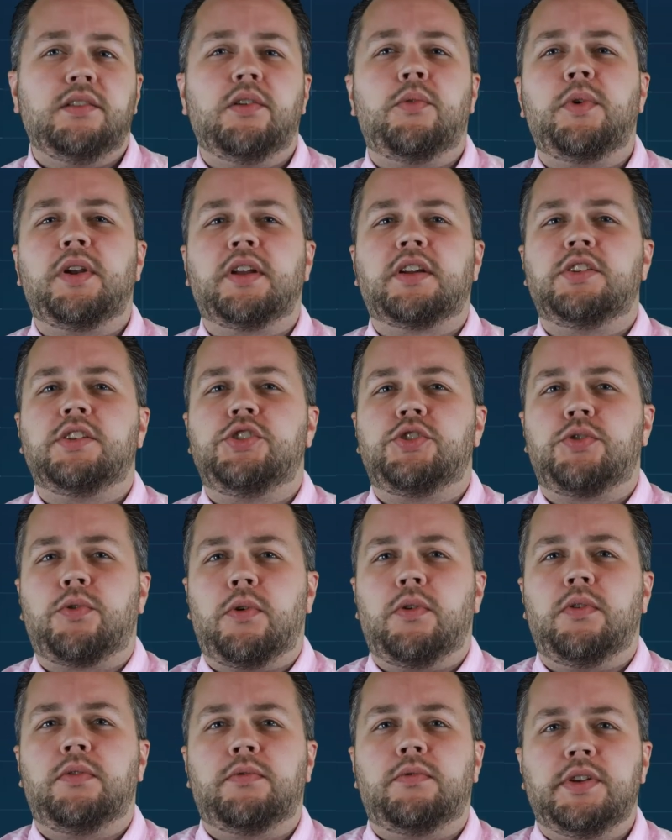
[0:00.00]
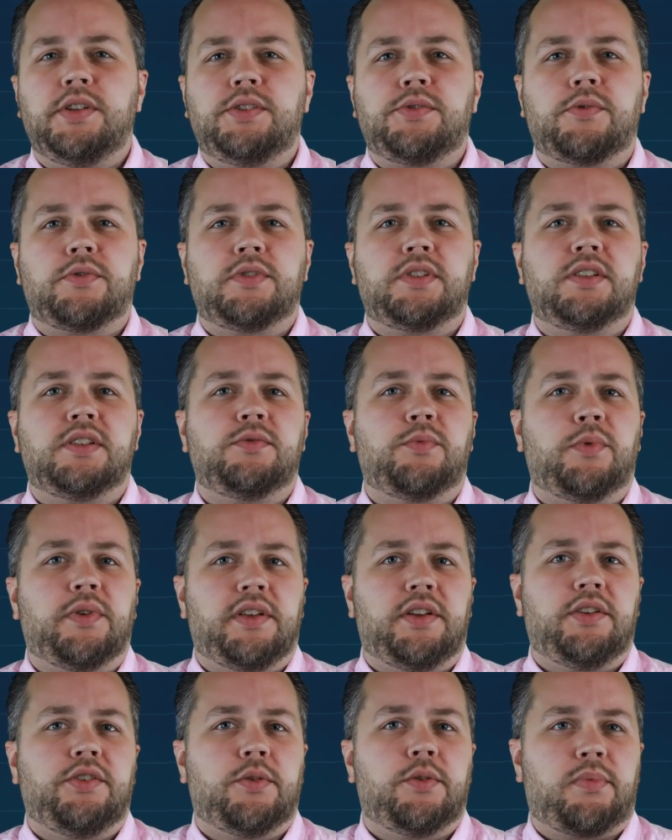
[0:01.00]
you'll want to control resources
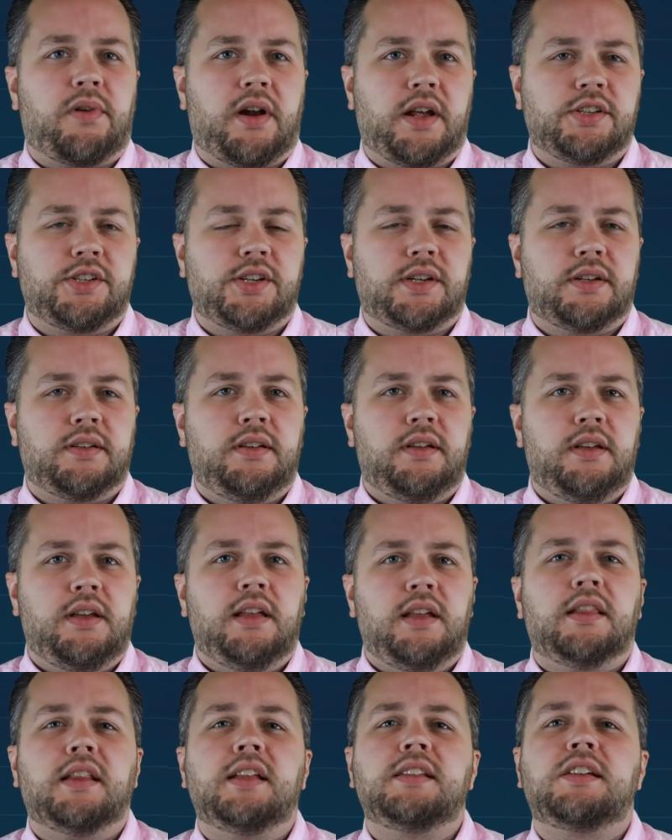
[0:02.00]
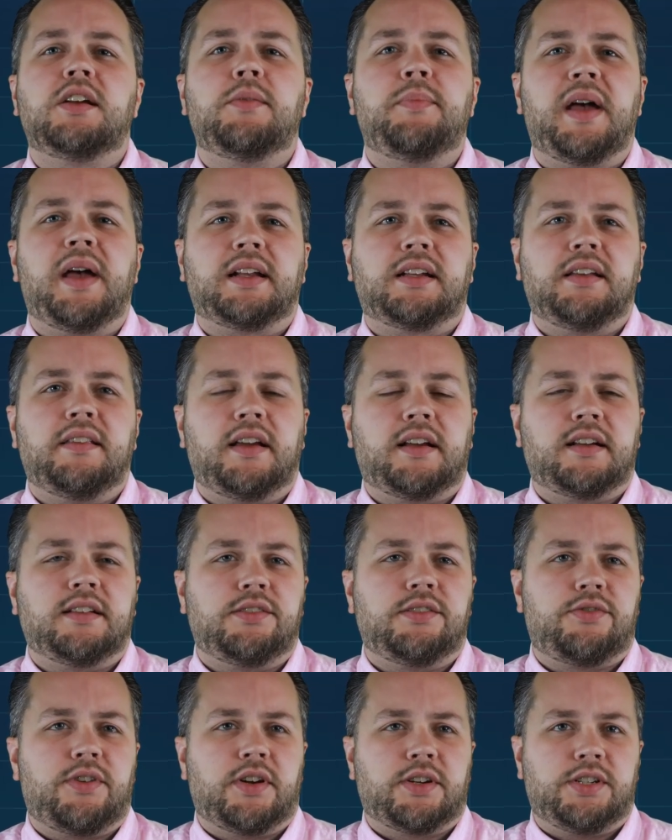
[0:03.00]
within your project. Let's go back to that
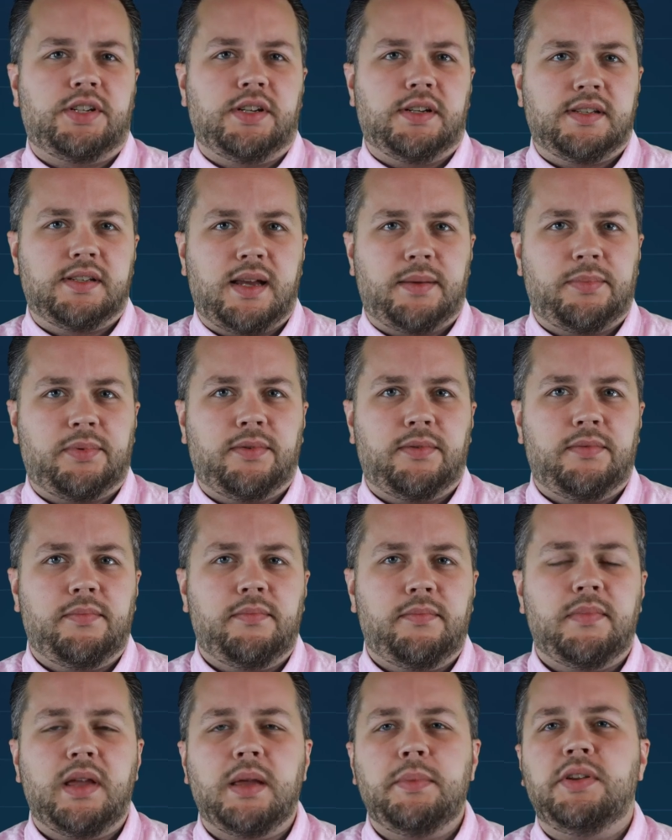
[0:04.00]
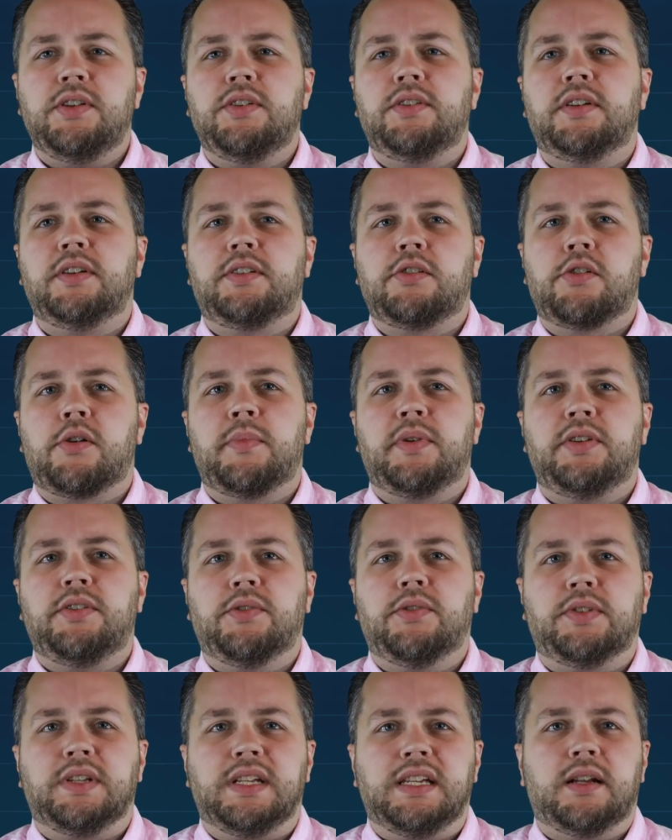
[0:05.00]
construction example. Maybe you determined
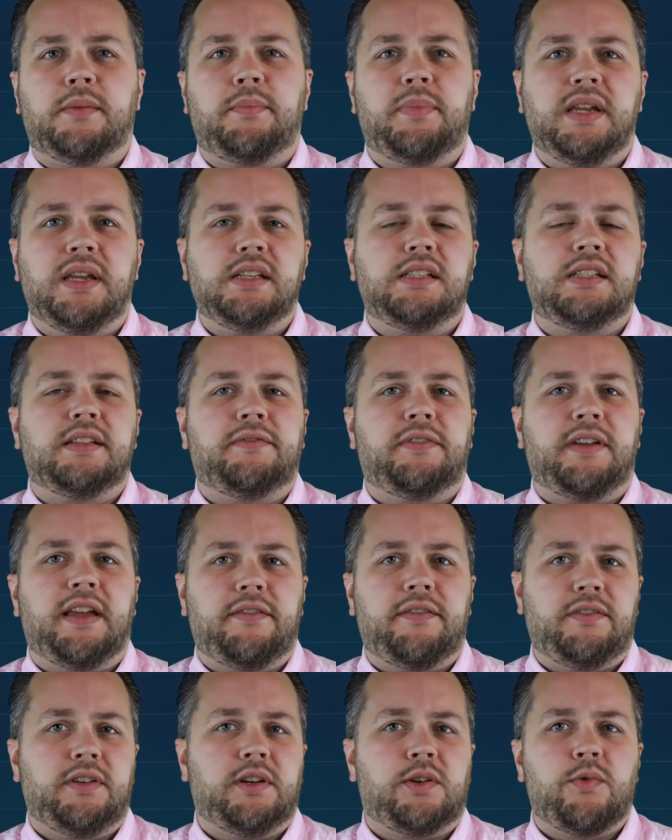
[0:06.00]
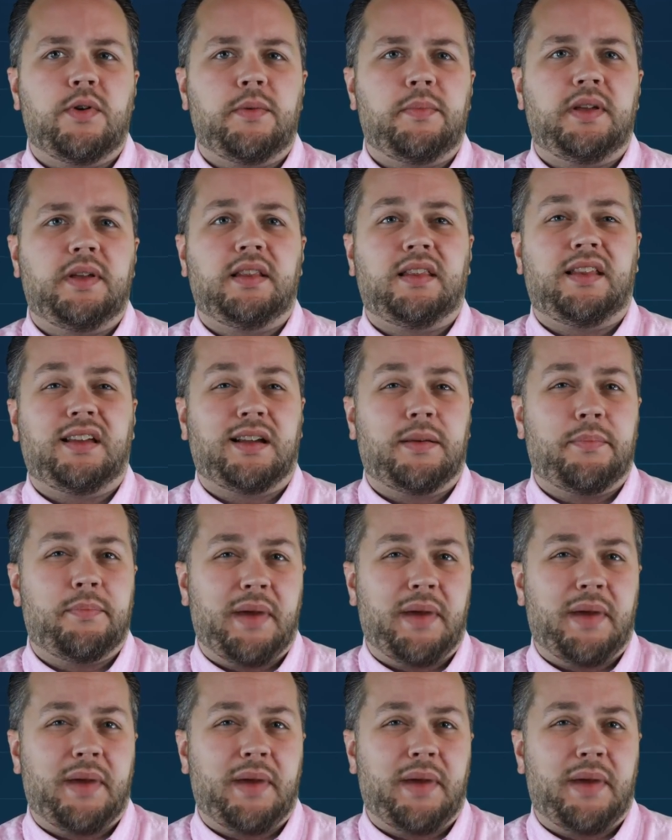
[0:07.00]
you'll need a piece of heavy equipment like a